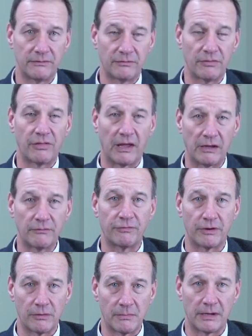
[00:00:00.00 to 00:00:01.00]
So thank you for
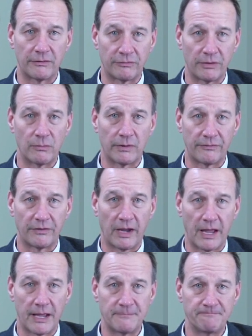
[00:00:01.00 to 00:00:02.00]
your ministry once
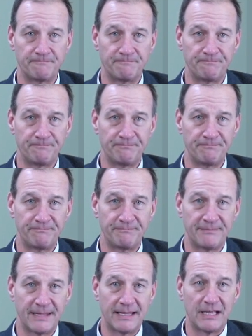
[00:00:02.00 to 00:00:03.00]
again.
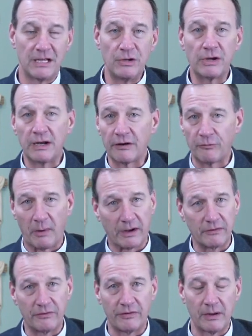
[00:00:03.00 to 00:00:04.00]
You can
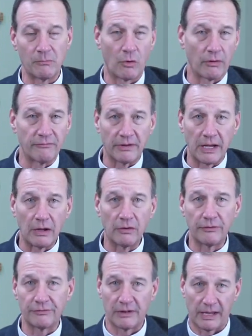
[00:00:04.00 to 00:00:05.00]
expect to see more
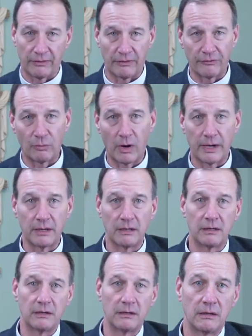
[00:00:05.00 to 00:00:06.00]
videos like this one,
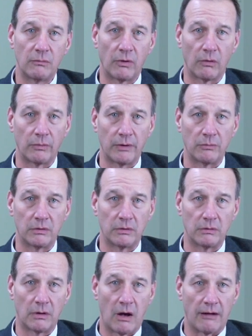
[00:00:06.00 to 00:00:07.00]
where we
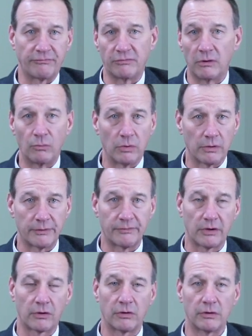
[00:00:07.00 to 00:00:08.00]
will offer a word of
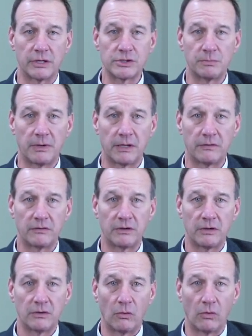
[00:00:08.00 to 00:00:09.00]
encouragement
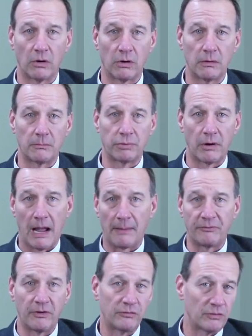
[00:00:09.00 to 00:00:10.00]
or
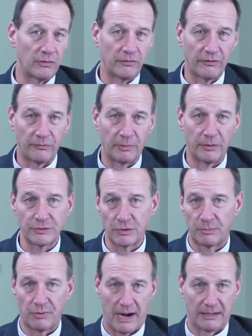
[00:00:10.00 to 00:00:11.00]
perhaps introduce a
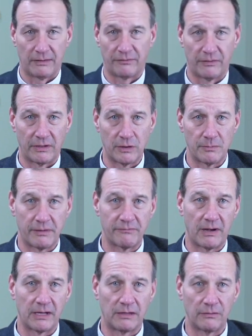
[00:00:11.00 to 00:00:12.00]
spiritual practice that you may
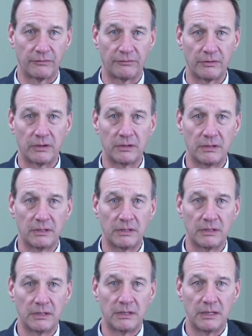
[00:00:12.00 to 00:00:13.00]
find useful.
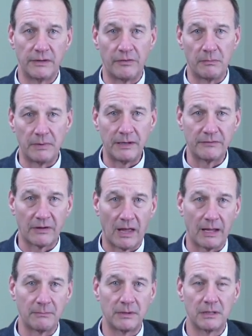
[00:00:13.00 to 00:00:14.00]
In the
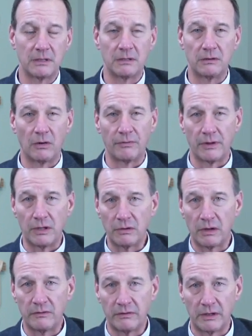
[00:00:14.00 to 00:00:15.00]
meantime, know that you
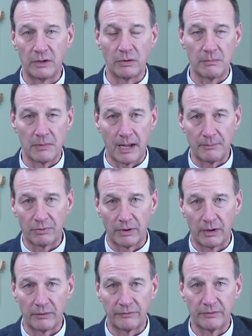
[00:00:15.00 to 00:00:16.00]
continue in my
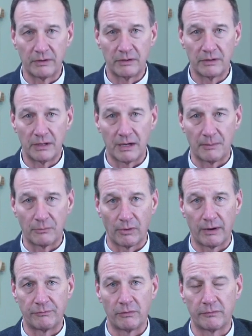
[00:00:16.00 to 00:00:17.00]
prayers, and I'm
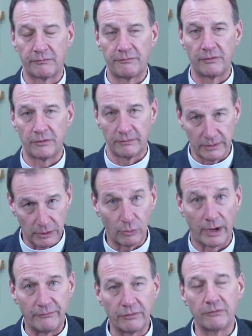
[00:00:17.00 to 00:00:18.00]
grateful for,
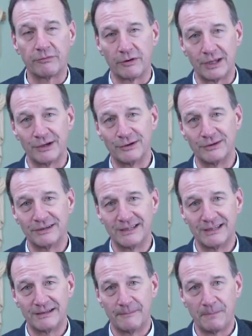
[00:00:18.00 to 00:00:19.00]
grateful for you.
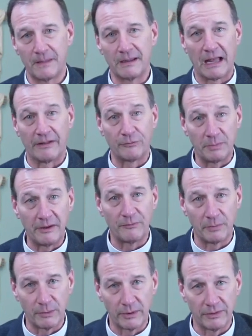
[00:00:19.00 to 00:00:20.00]
God's peace
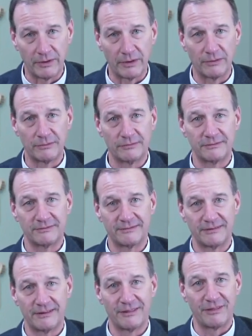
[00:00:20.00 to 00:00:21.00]
be with you.
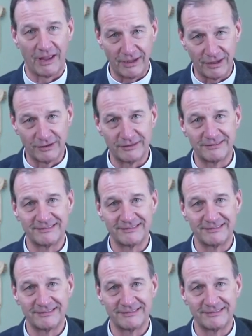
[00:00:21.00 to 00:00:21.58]
Thank you.